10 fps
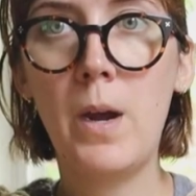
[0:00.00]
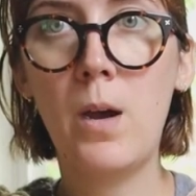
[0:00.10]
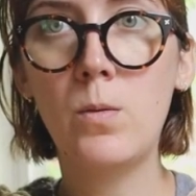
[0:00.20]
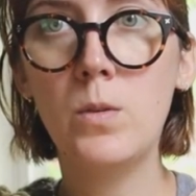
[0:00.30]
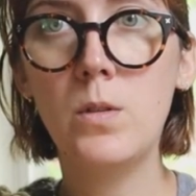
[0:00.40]
the
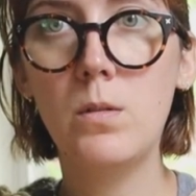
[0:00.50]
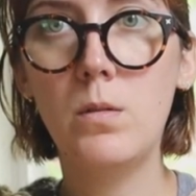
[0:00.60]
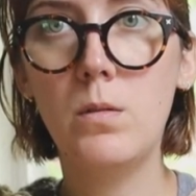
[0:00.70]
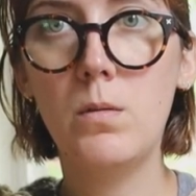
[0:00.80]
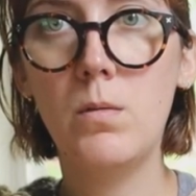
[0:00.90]
round
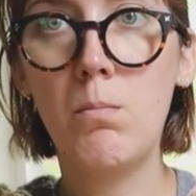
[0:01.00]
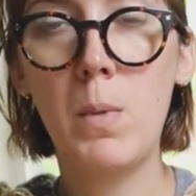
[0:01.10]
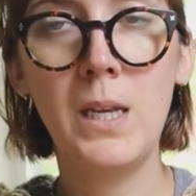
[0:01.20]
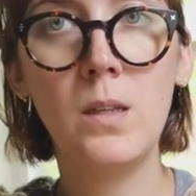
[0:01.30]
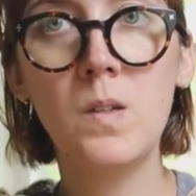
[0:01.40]

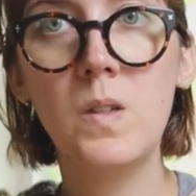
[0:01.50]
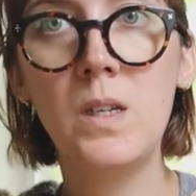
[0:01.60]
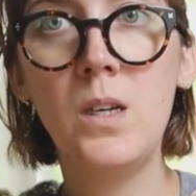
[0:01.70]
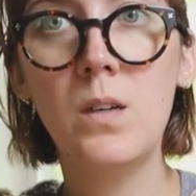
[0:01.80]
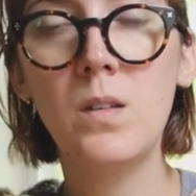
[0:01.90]

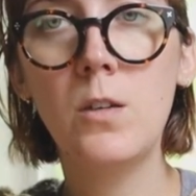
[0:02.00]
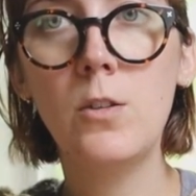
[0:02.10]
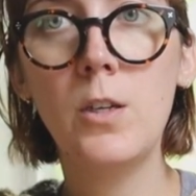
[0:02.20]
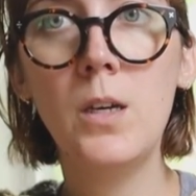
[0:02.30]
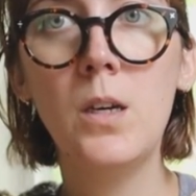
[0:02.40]
mindlessly,
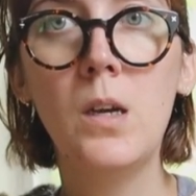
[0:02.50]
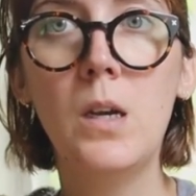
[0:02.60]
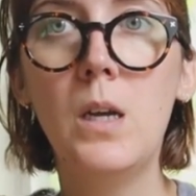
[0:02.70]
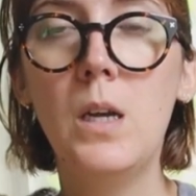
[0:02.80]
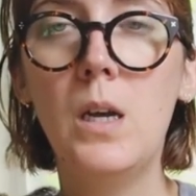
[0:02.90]
essentially,
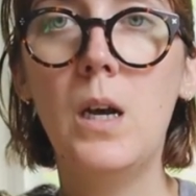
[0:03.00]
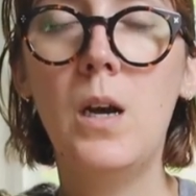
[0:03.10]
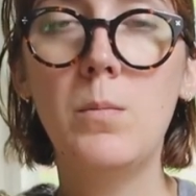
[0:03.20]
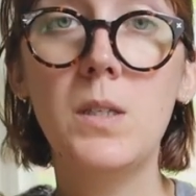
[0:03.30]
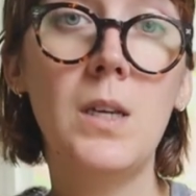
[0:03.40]

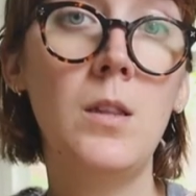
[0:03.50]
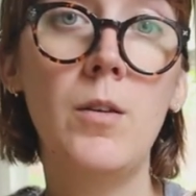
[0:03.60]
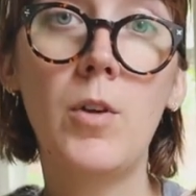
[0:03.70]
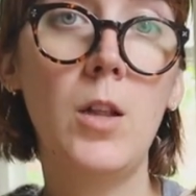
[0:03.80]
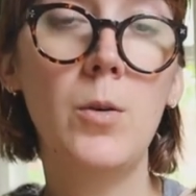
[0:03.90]
because um, I
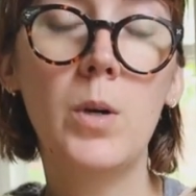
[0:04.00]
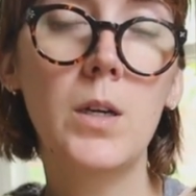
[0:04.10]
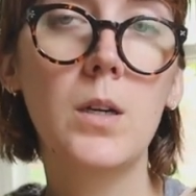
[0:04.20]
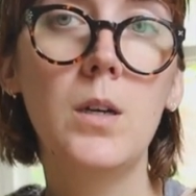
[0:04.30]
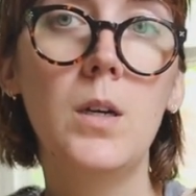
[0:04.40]
love color
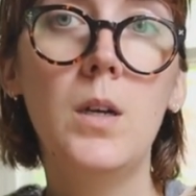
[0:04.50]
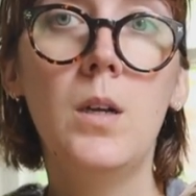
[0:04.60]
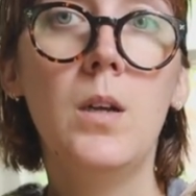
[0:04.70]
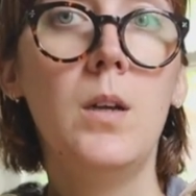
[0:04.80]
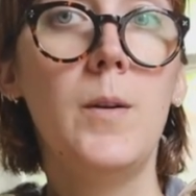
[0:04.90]
work,
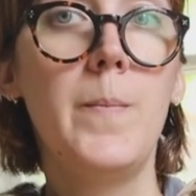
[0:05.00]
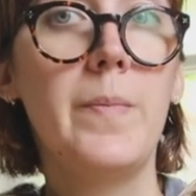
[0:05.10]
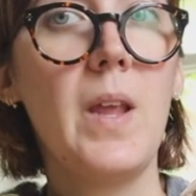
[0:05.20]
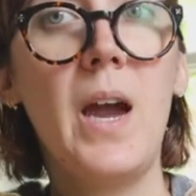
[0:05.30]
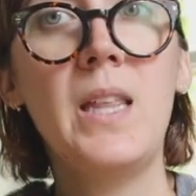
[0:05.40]

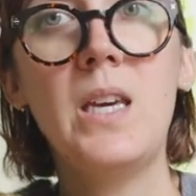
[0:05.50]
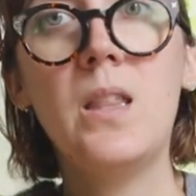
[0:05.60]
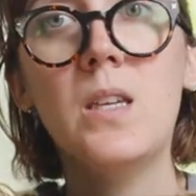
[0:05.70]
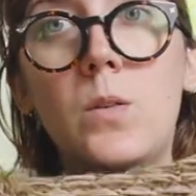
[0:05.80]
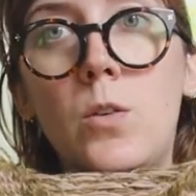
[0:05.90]
I
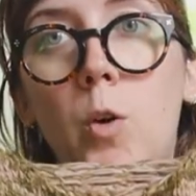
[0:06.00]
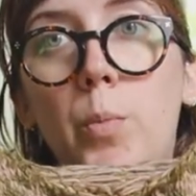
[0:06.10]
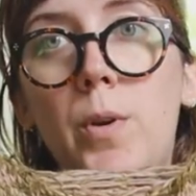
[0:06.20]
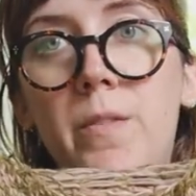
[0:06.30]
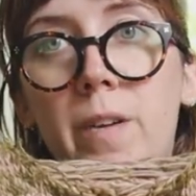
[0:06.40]
think this will go
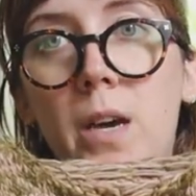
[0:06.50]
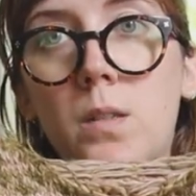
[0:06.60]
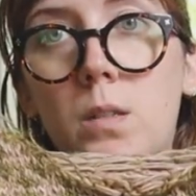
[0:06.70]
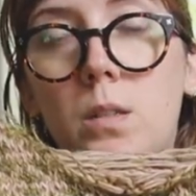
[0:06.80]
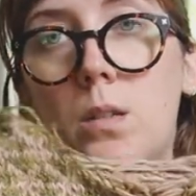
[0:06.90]
pretty
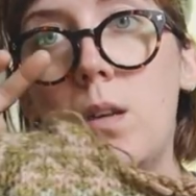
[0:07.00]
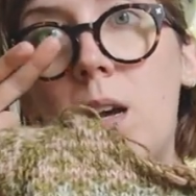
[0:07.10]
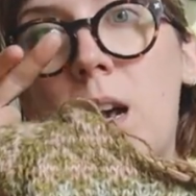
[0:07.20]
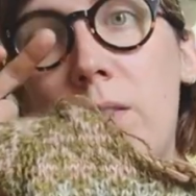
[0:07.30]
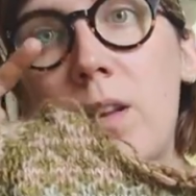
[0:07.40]
fast.
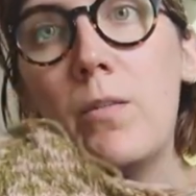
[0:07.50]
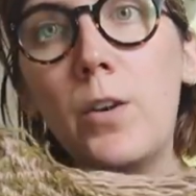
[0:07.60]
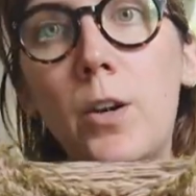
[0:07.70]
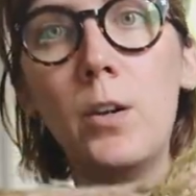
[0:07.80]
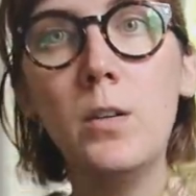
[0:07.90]
I've
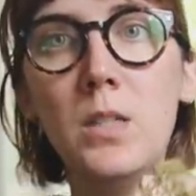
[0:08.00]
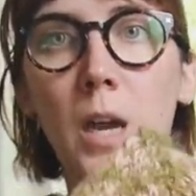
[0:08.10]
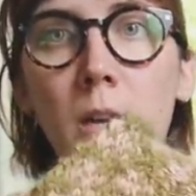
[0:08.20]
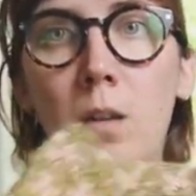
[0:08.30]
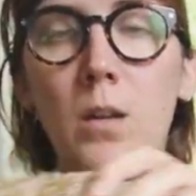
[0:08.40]
never
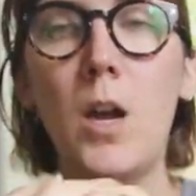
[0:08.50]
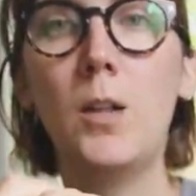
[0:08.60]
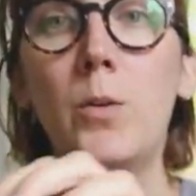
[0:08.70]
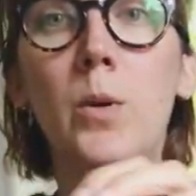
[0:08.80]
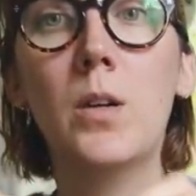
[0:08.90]
done
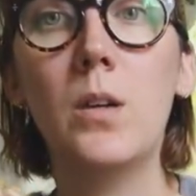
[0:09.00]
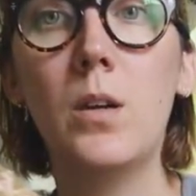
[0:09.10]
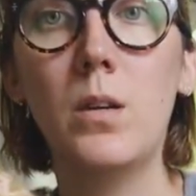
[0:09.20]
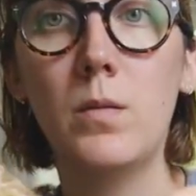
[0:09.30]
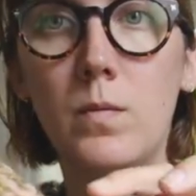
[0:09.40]
color
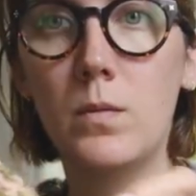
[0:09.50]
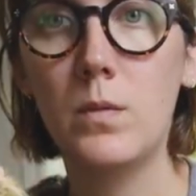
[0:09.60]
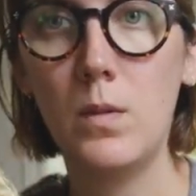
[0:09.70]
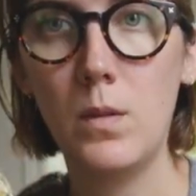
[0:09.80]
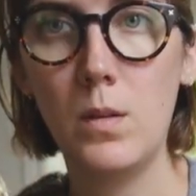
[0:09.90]
work
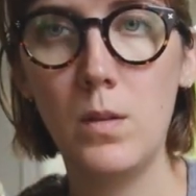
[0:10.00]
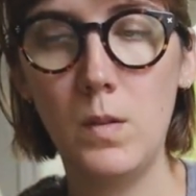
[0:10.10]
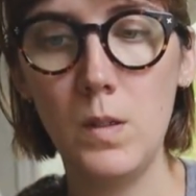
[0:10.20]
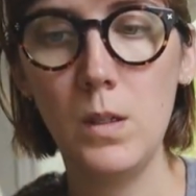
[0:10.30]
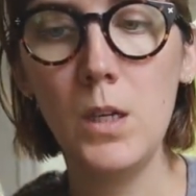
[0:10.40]

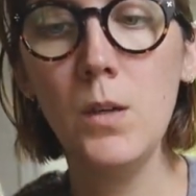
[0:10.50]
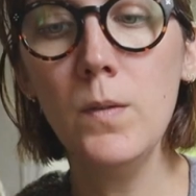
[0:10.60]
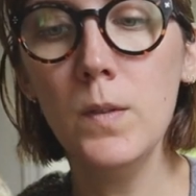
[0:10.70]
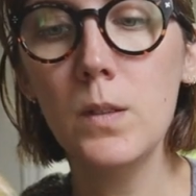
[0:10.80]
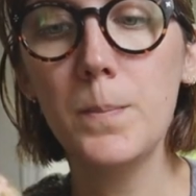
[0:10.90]

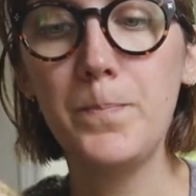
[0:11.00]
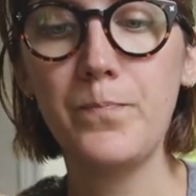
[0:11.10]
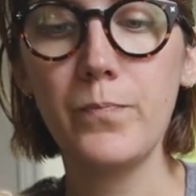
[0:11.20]
sleeves,